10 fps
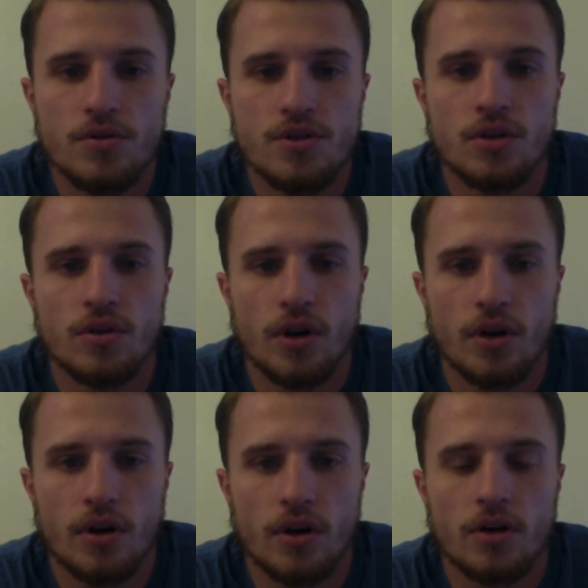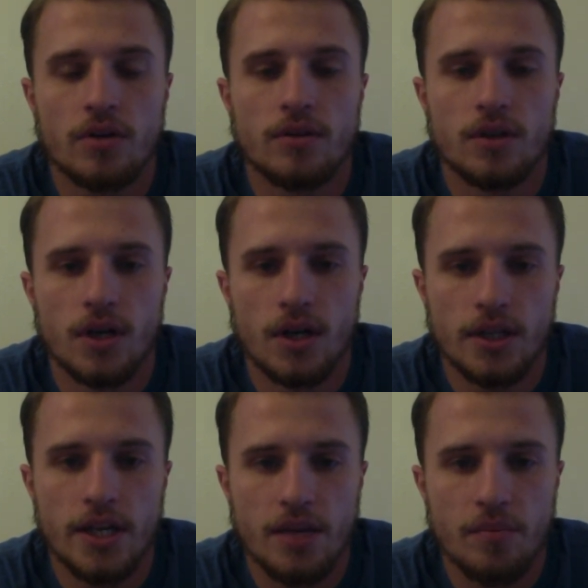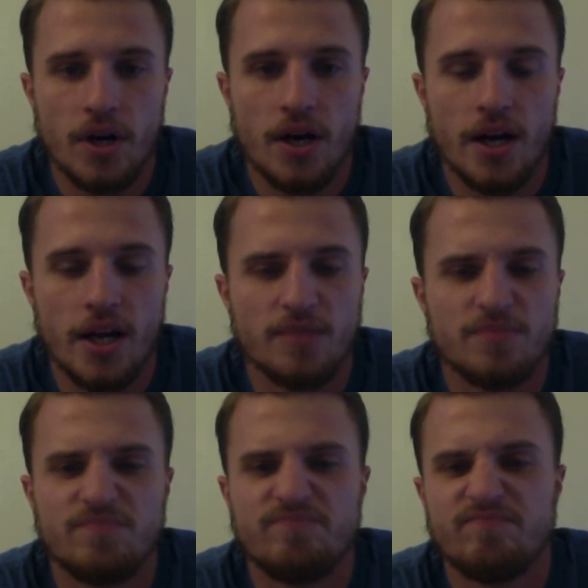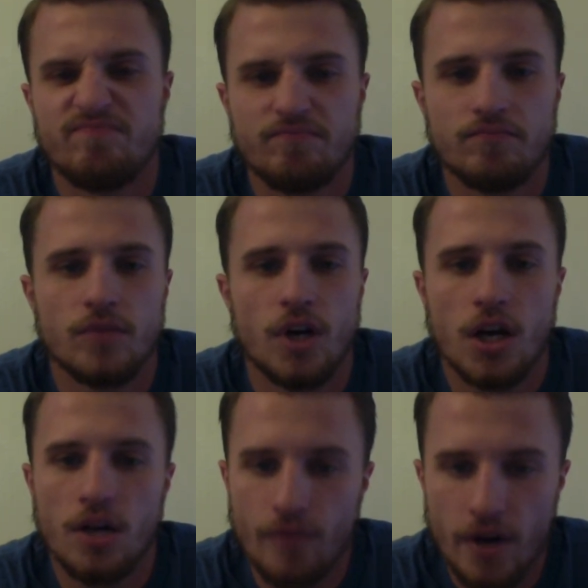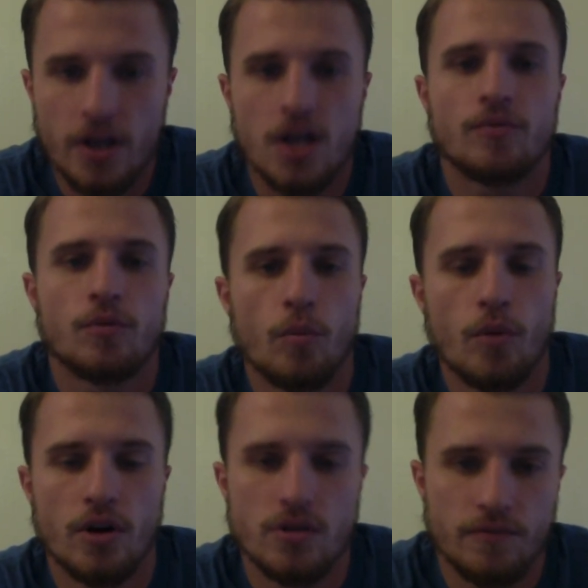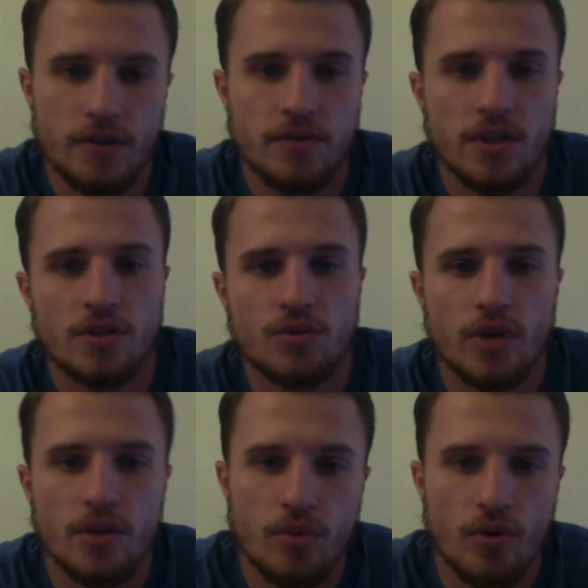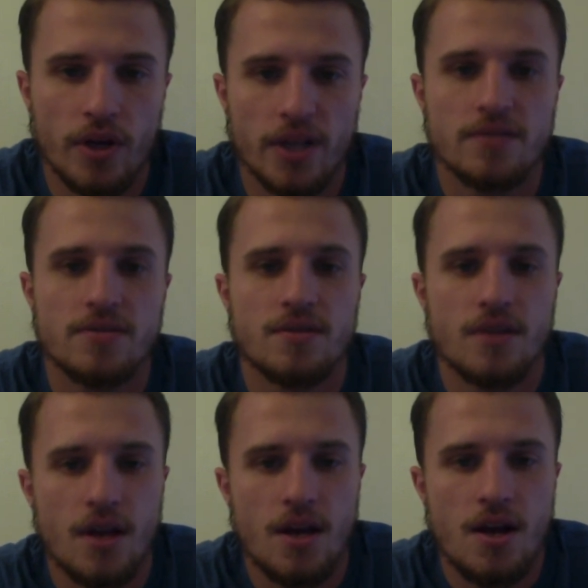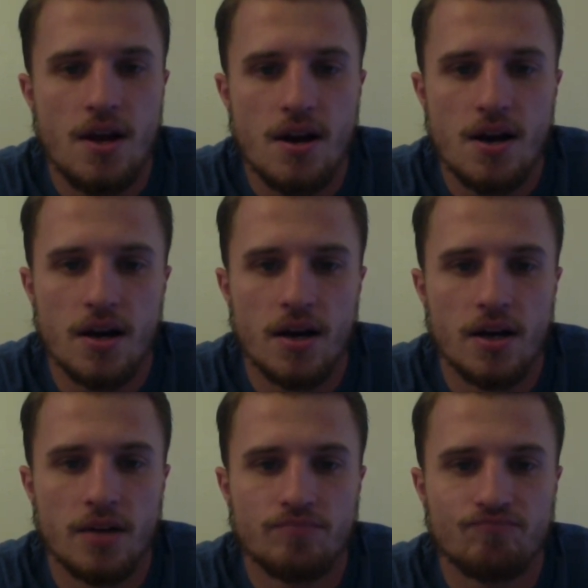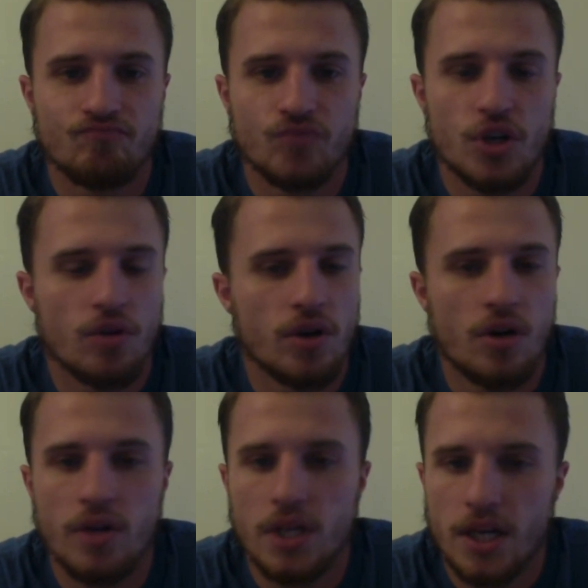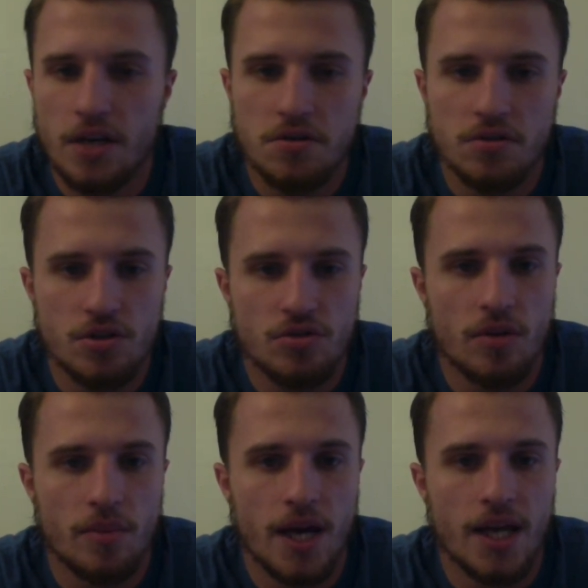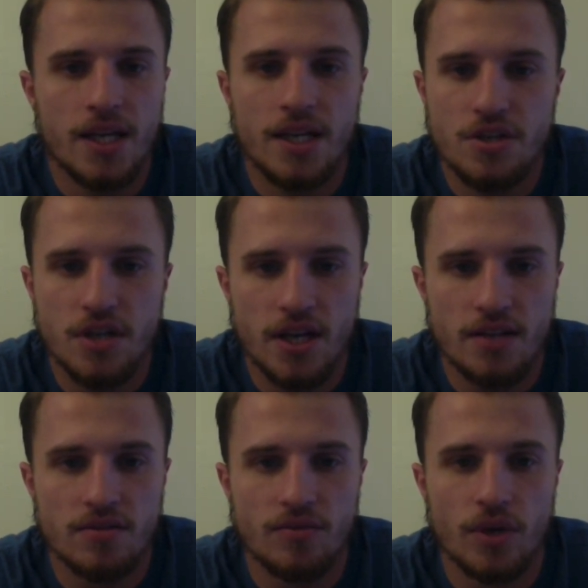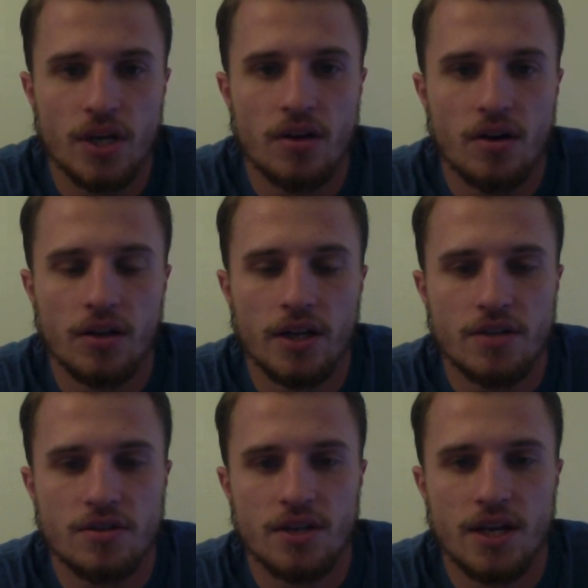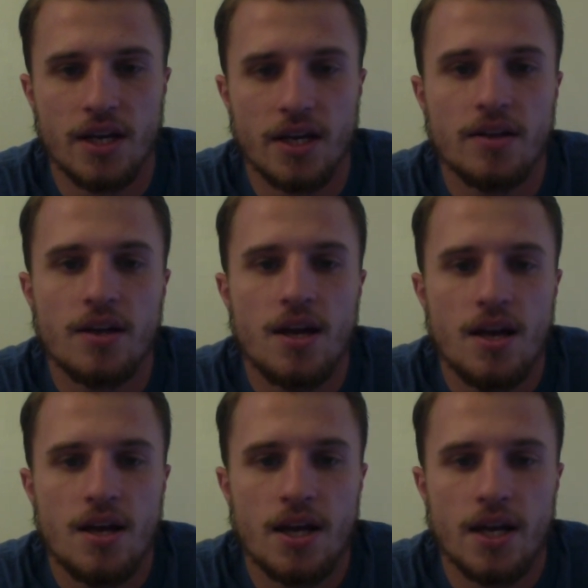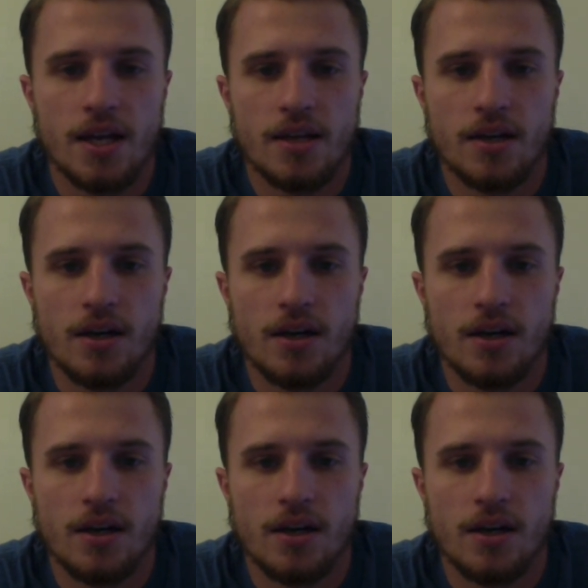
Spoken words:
showed her leading by a very comfortable margin, 15 to 20 points. Showed no indication that Trump had any chance of winning on Election Day. And